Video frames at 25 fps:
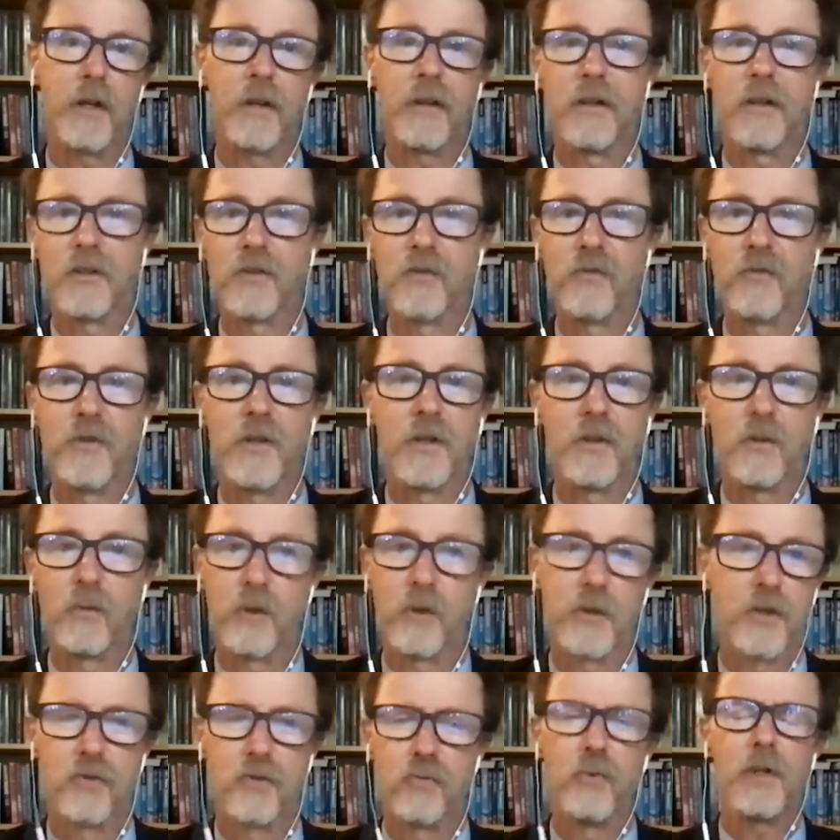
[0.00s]
in this field,
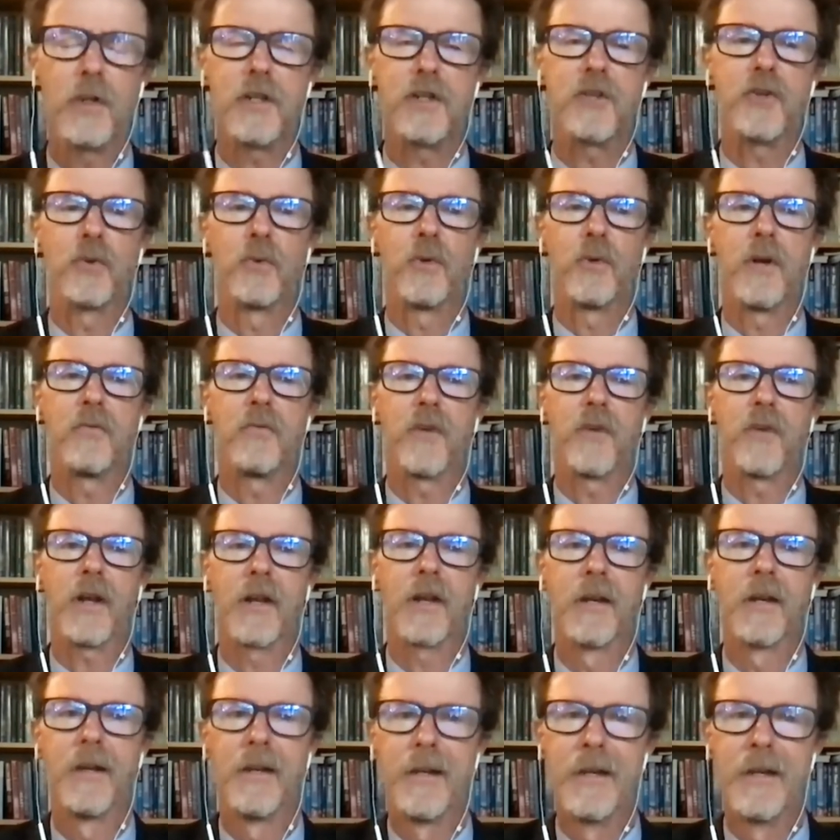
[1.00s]
which is really terrific.